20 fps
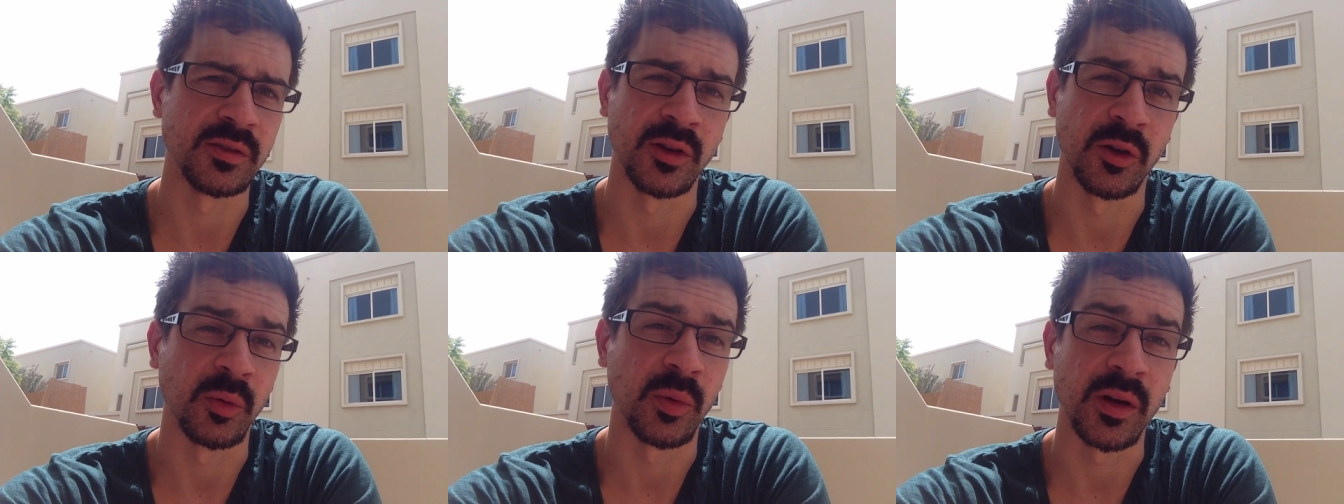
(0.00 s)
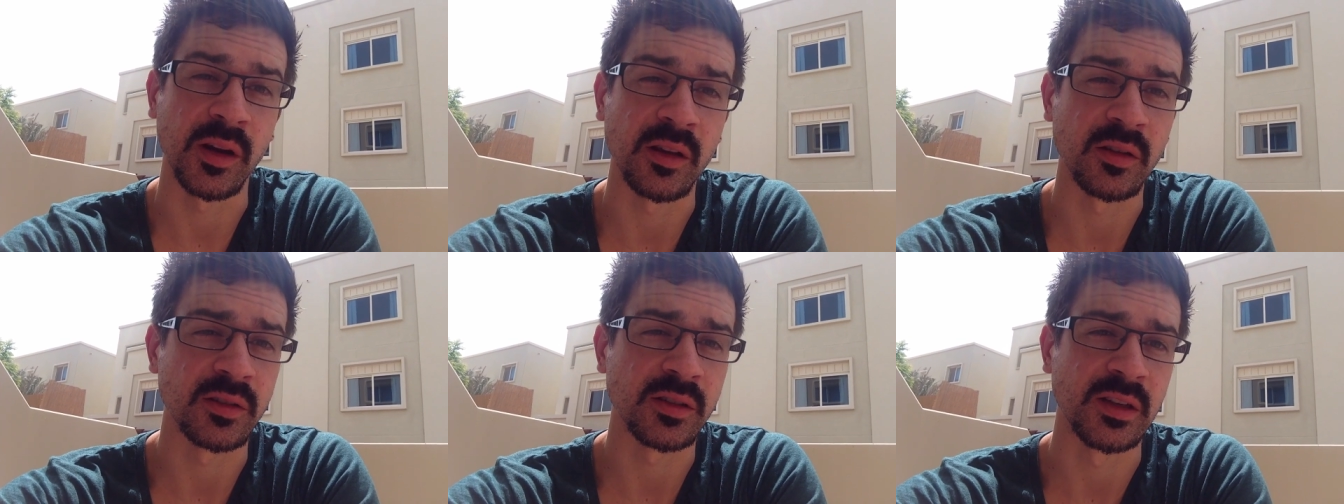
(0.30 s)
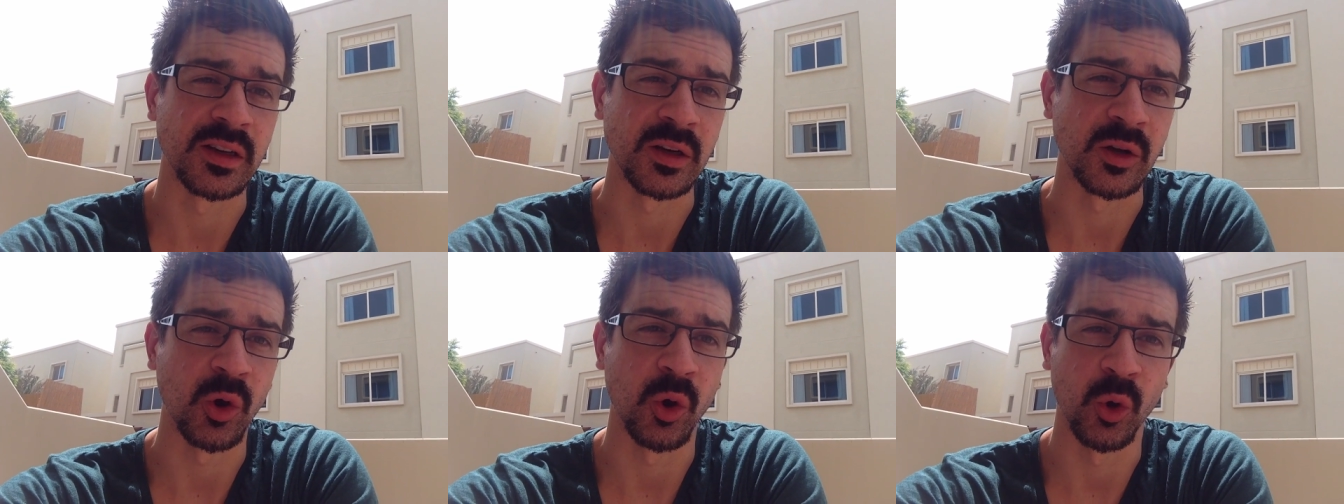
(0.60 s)
Nobody else
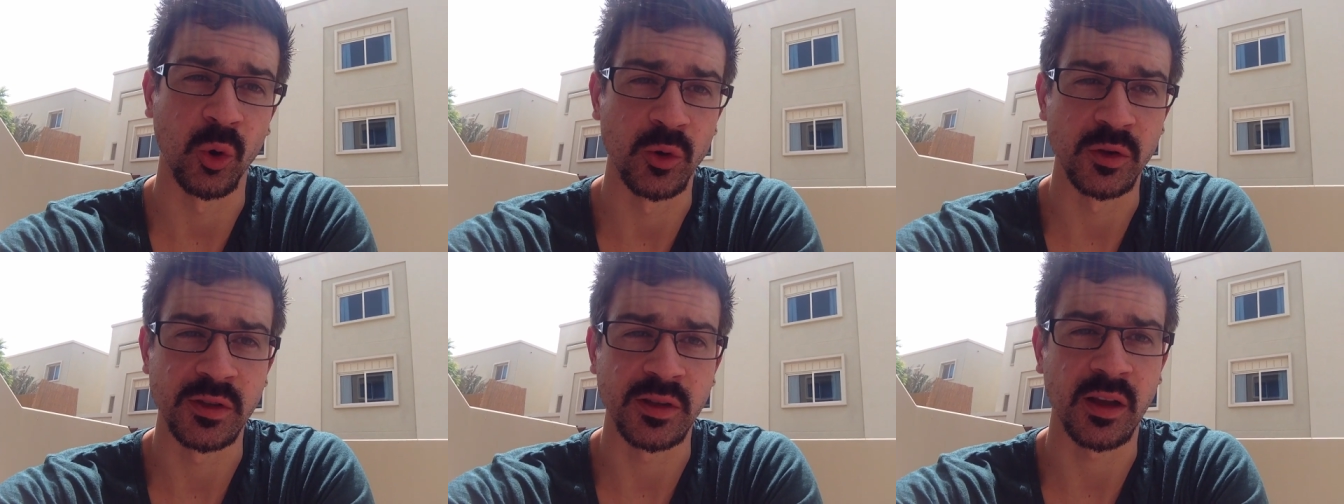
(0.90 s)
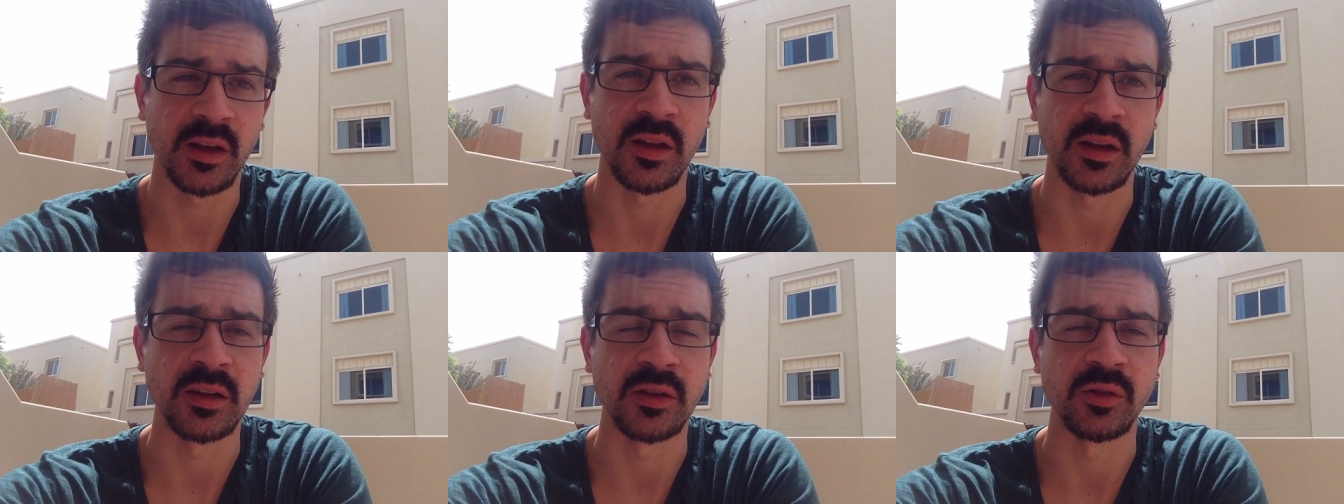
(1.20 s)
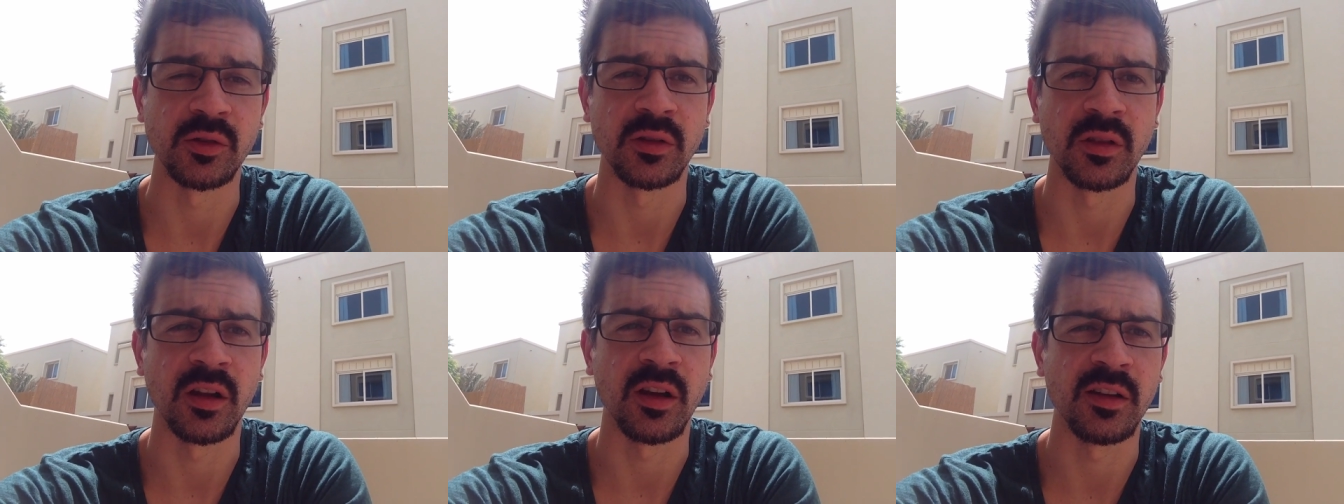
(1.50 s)
can cause that in
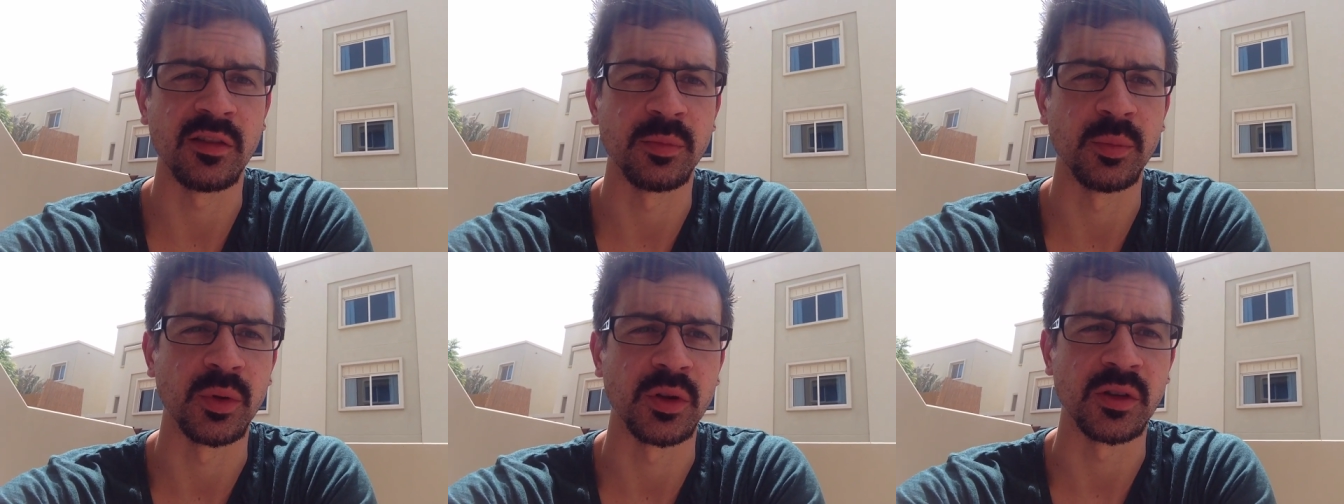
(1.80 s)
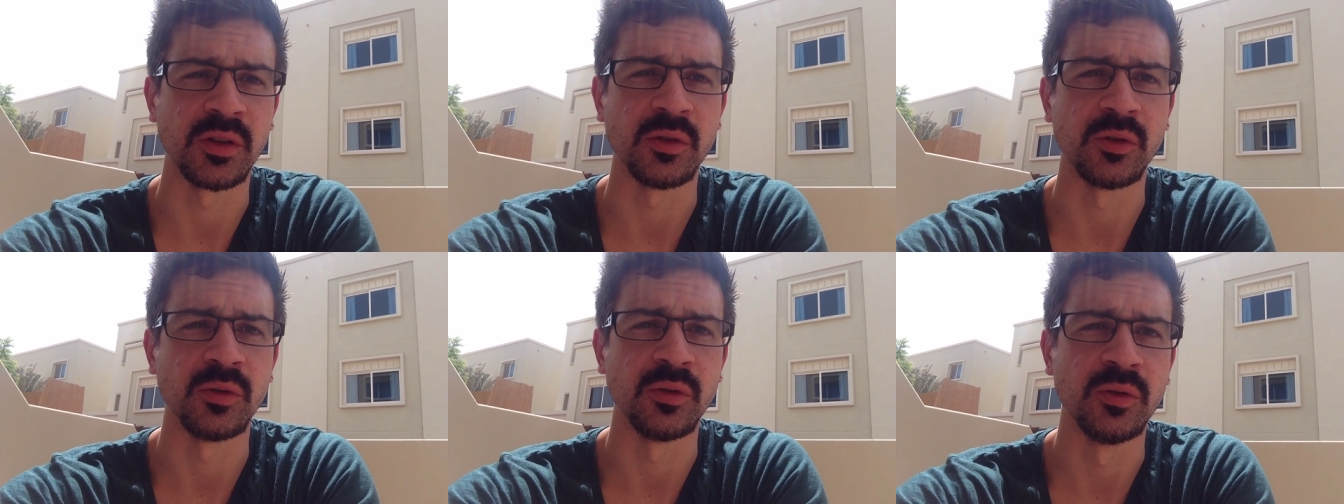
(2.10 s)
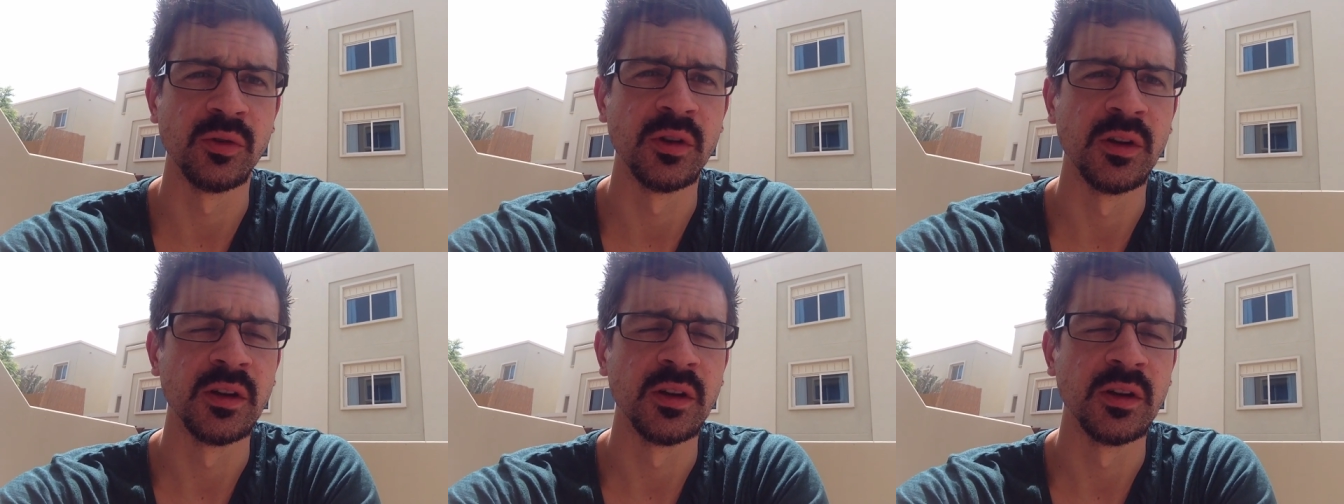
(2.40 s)
your life but you.